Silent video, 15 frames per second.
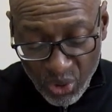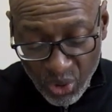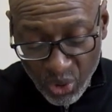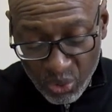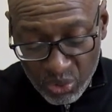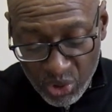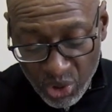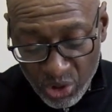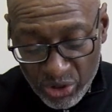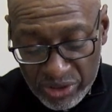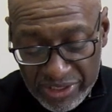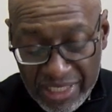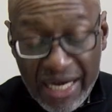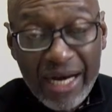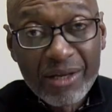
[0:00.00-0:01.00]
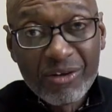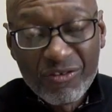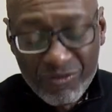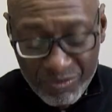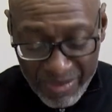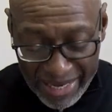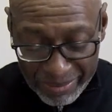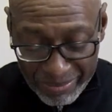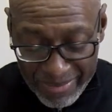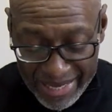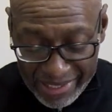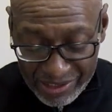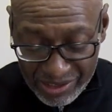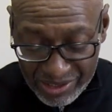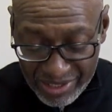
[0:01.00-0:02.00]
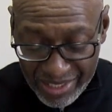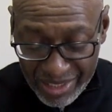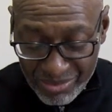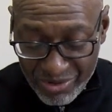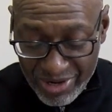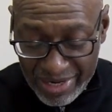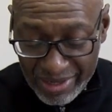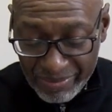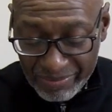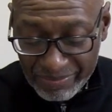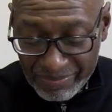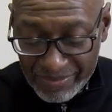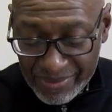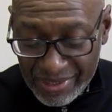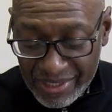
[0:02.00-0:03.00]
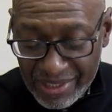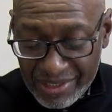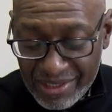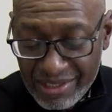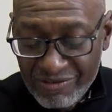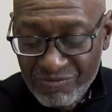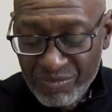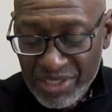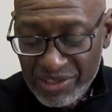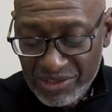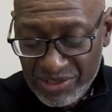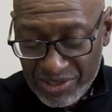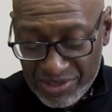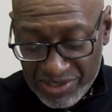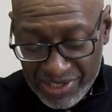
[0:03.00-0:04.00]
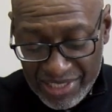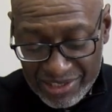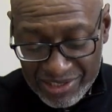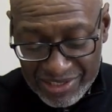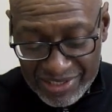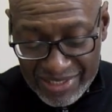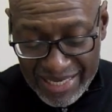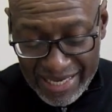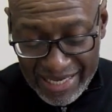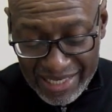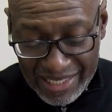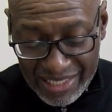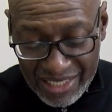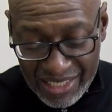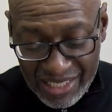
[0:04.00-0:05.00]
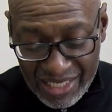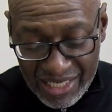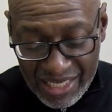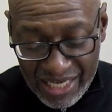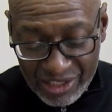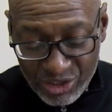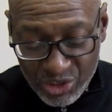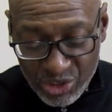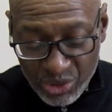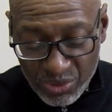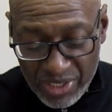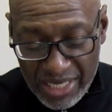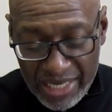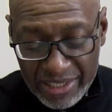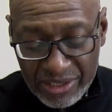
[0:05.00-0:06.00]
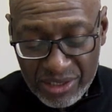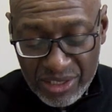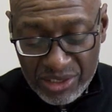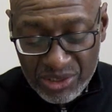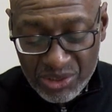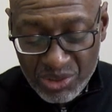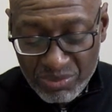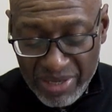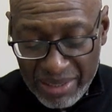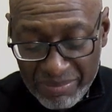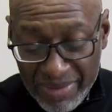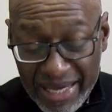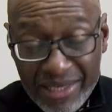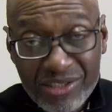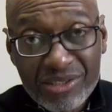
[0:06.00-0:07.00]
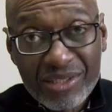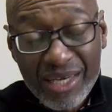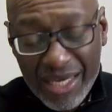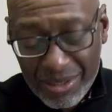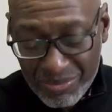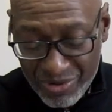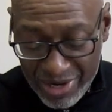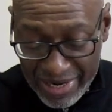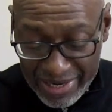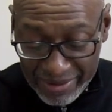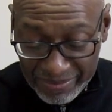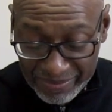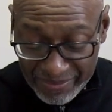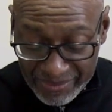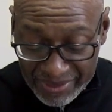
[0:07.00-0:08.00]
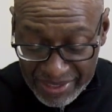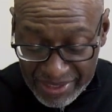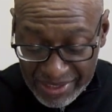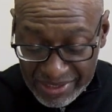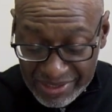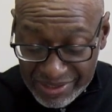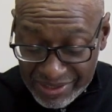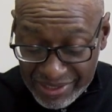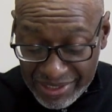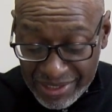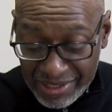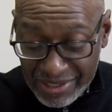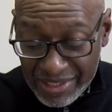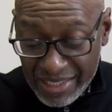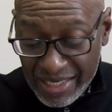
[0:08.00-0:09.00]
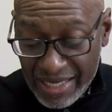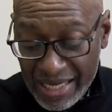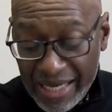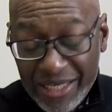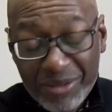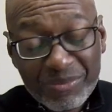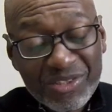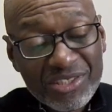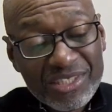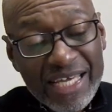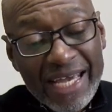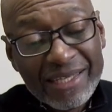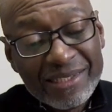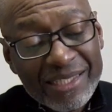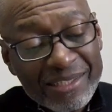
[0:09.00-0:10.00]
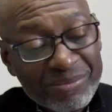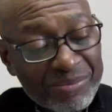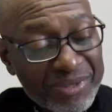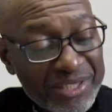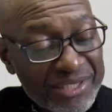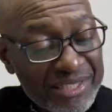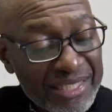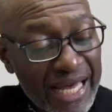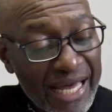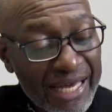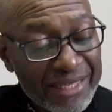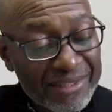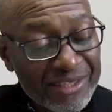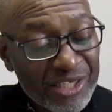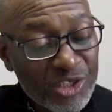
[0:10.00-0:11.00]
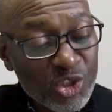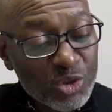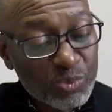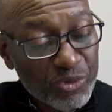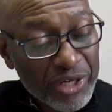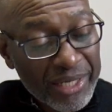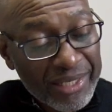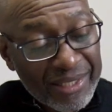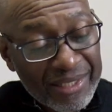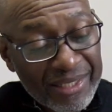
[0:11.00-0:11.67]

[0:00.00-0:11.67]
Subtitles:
O Lord, God of my master Abraham, give me success today and show kindness to my master Abraham. See, I am standing beside this spring,